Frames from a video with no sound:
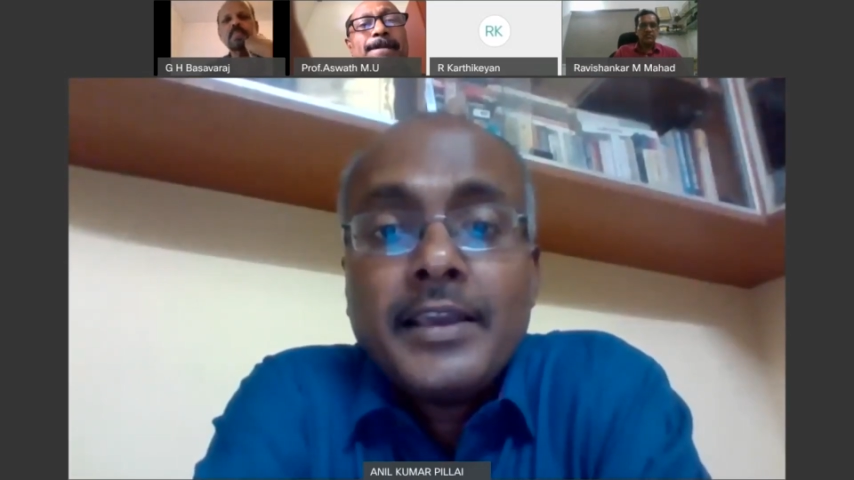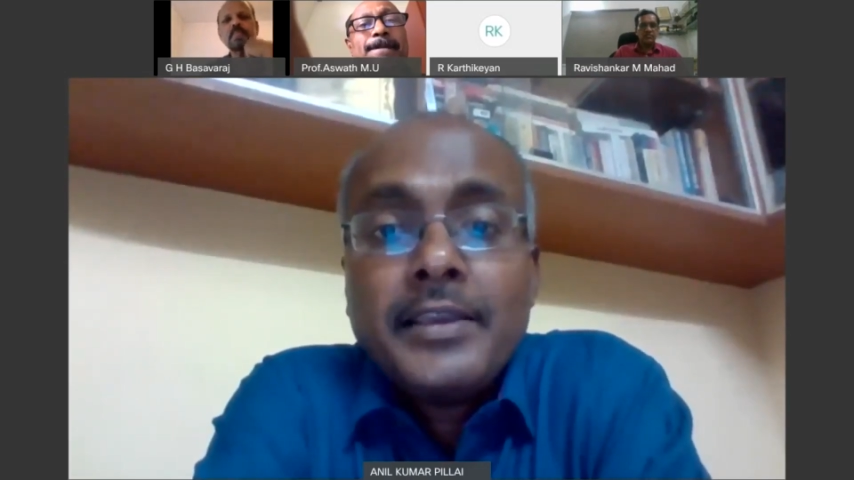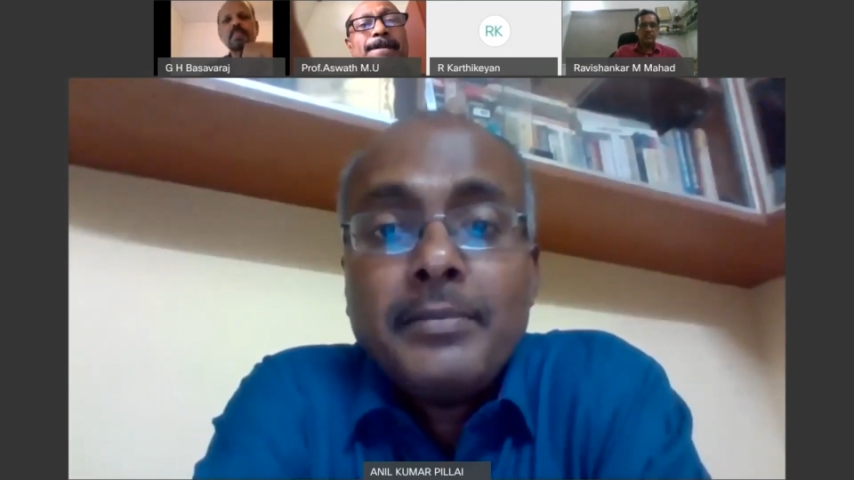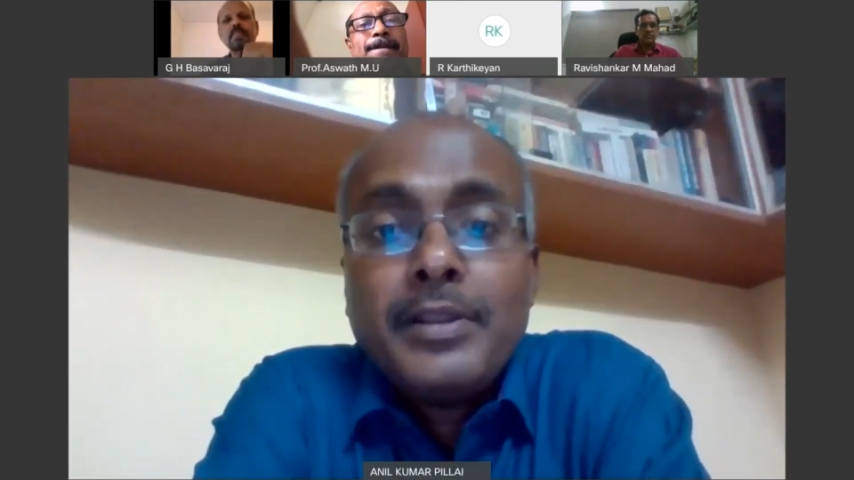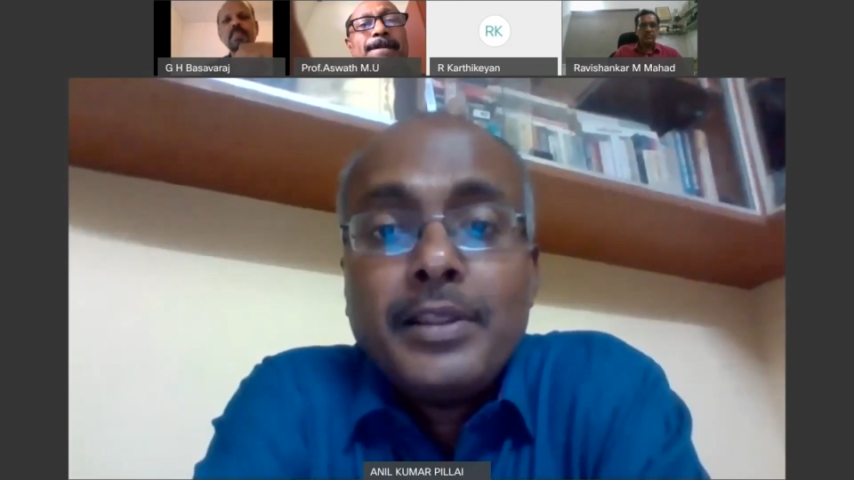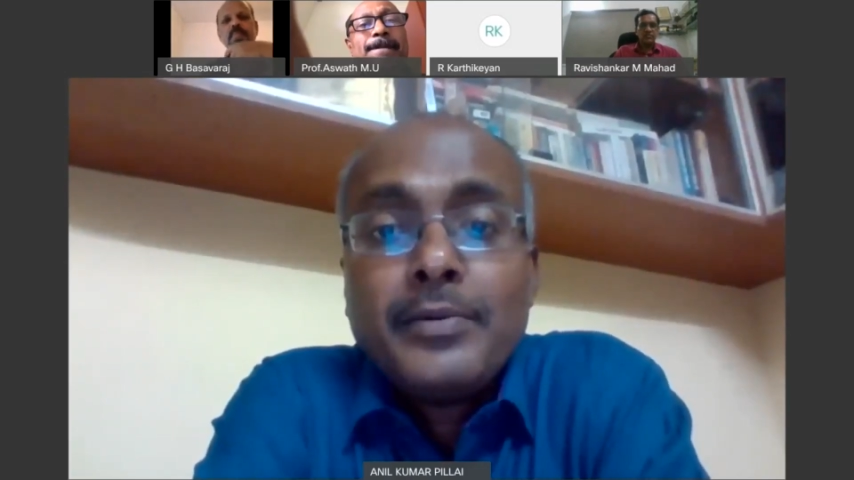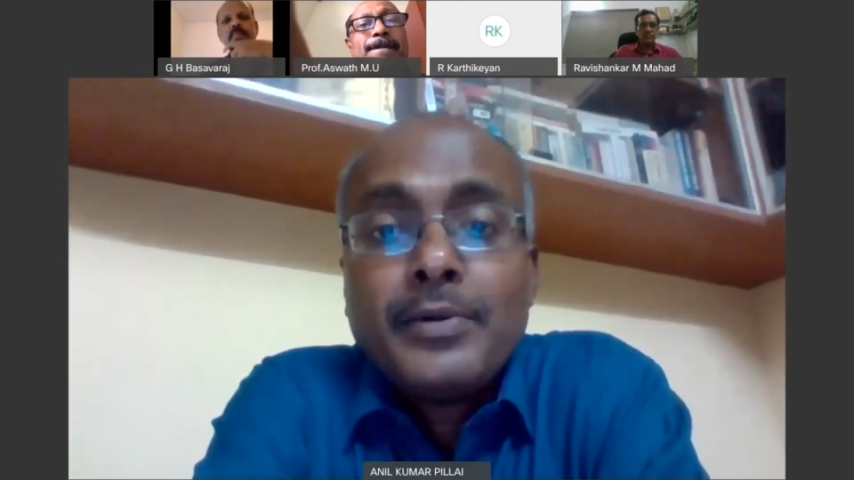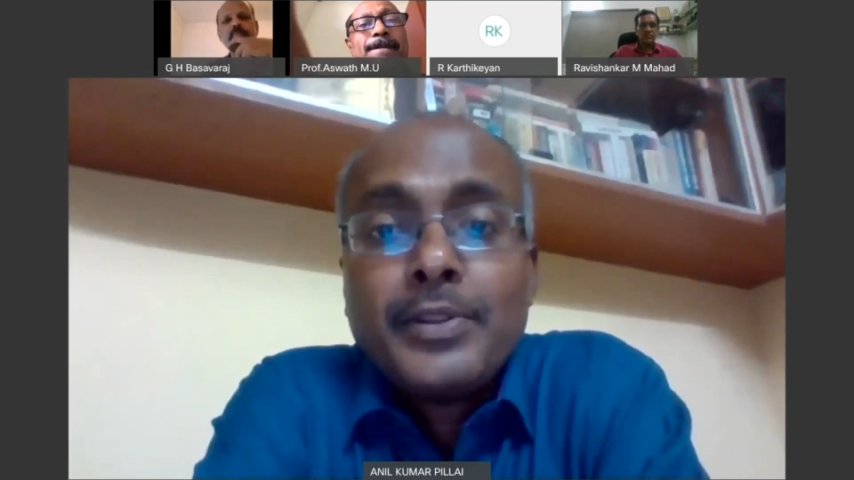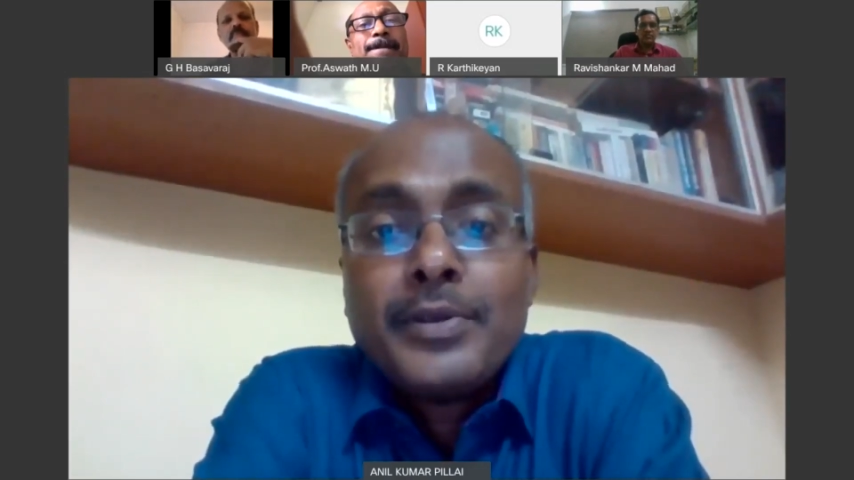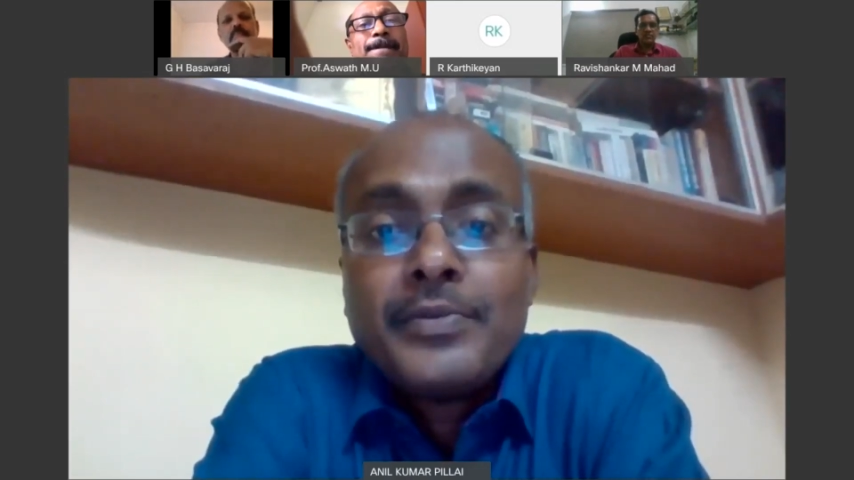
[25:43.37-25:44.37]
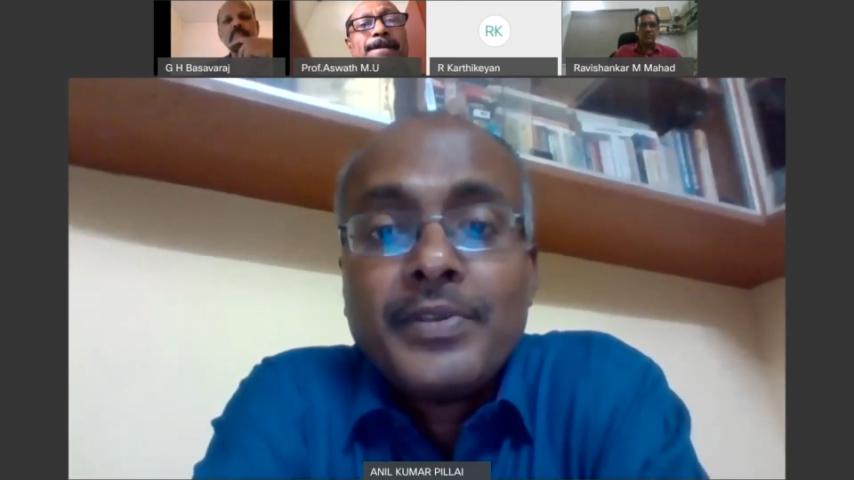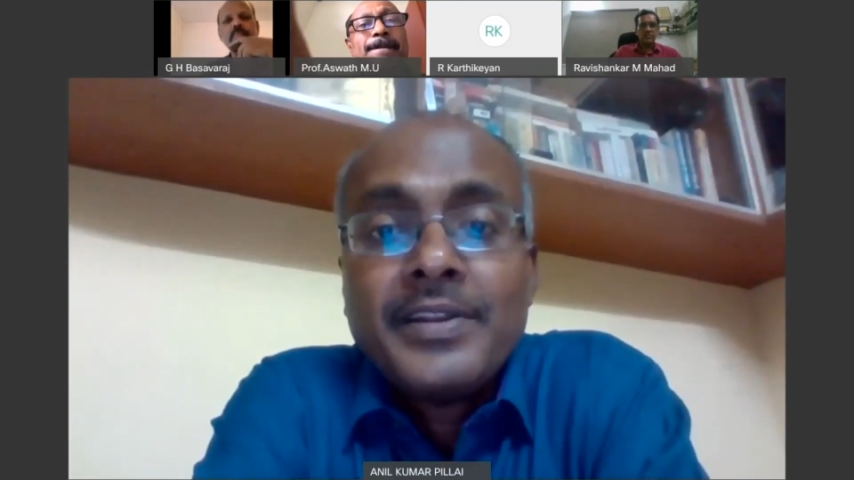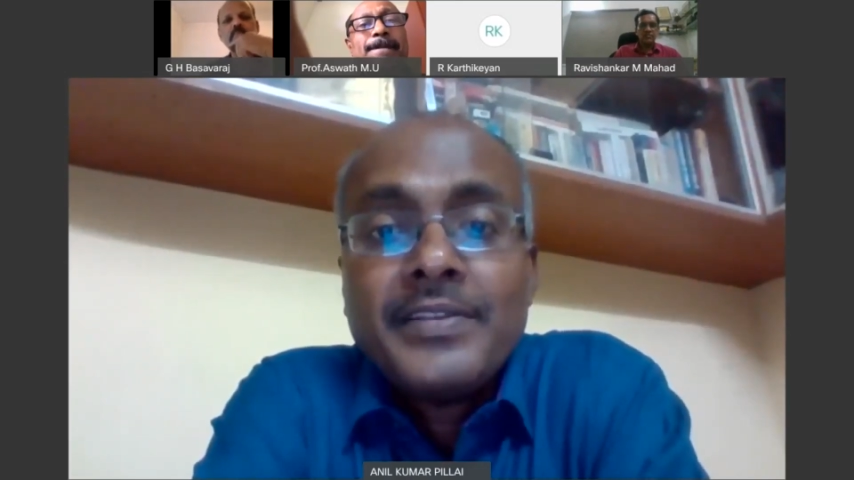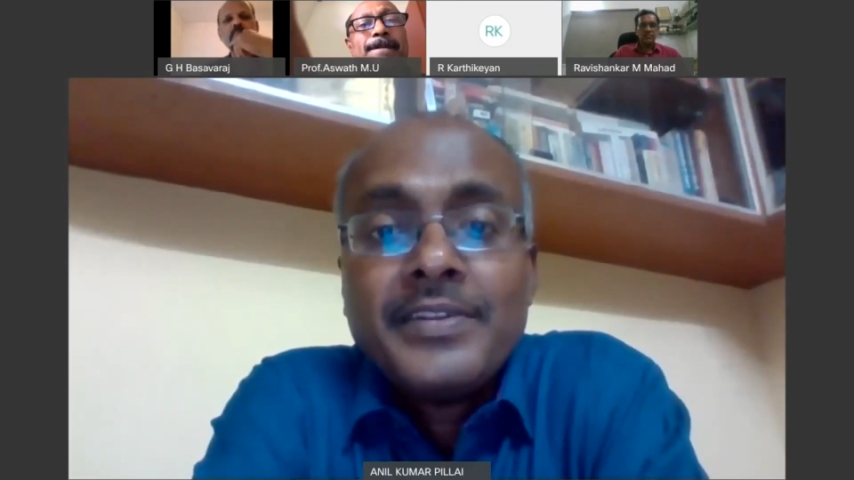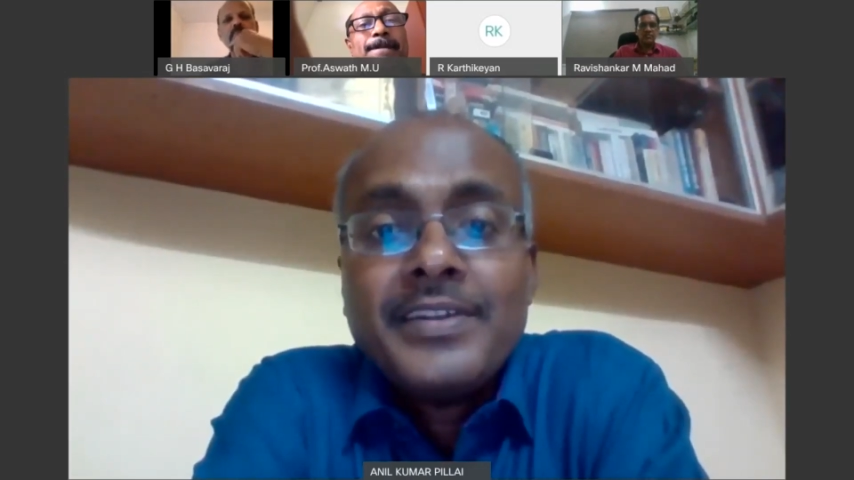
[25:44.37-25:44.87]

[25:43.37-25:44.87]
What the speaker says: I believe what you have said, is it?